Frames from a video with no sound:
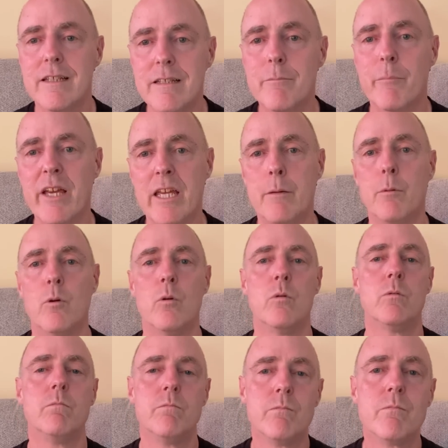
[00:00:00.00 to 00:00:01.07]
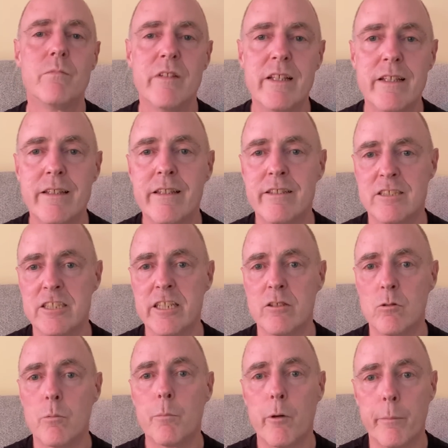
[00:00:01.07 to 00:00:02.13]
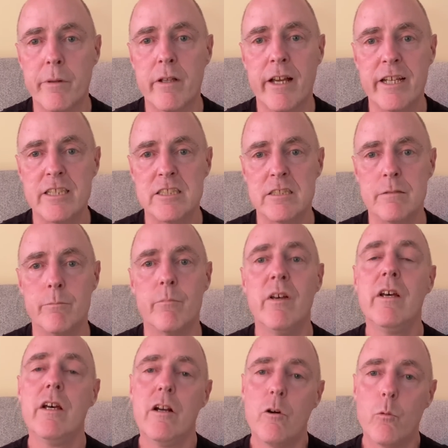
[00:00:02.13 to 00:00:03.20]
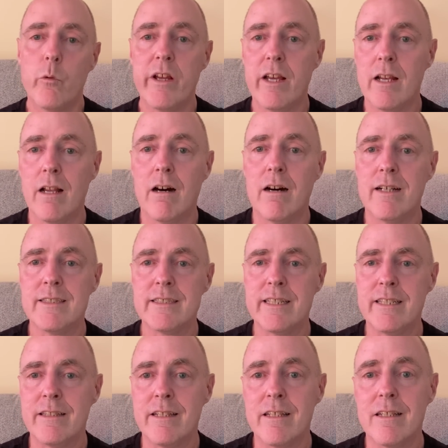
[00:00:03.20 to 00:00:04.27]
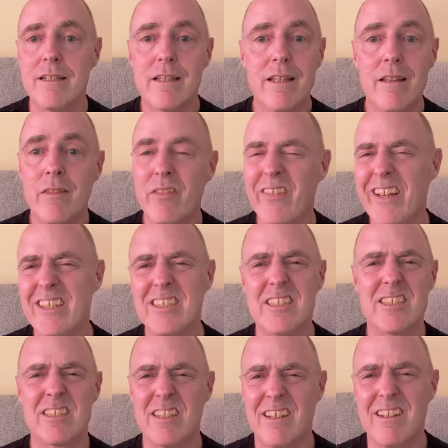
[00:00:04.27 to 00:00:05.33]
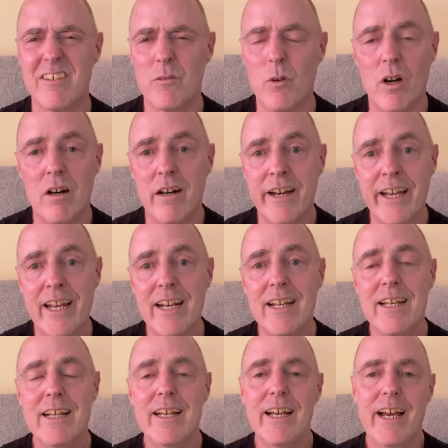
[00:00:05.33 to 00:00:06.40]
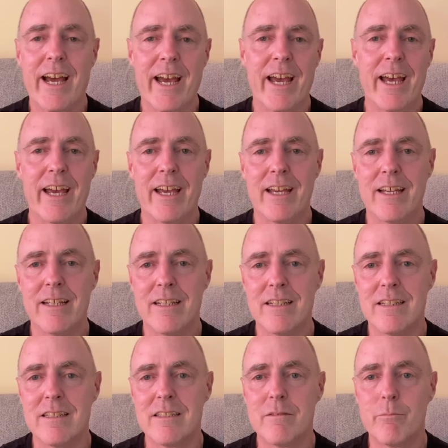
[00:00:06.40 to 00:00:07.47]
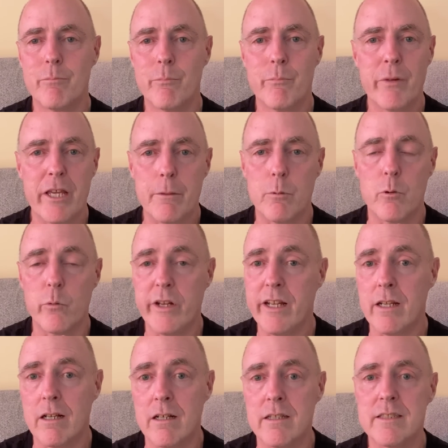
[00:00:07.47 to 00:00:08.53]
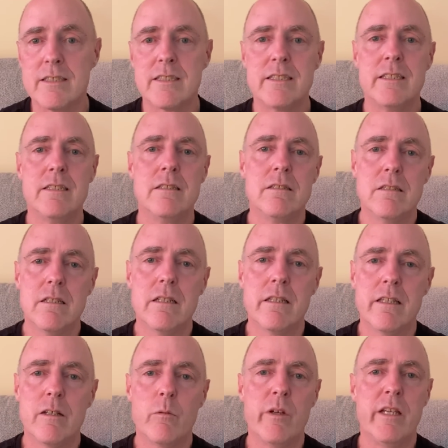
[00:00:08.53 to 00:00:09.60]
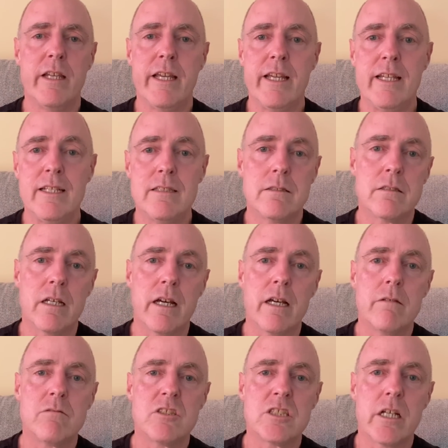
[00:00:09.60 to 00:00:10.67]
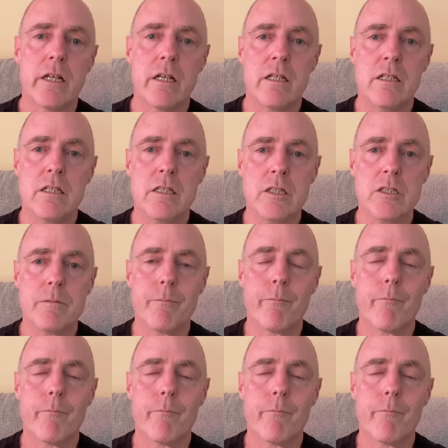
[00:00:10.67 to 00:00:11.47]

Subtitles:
people, the general population, realizing that things just aren't right, and people realizing that we need to have change.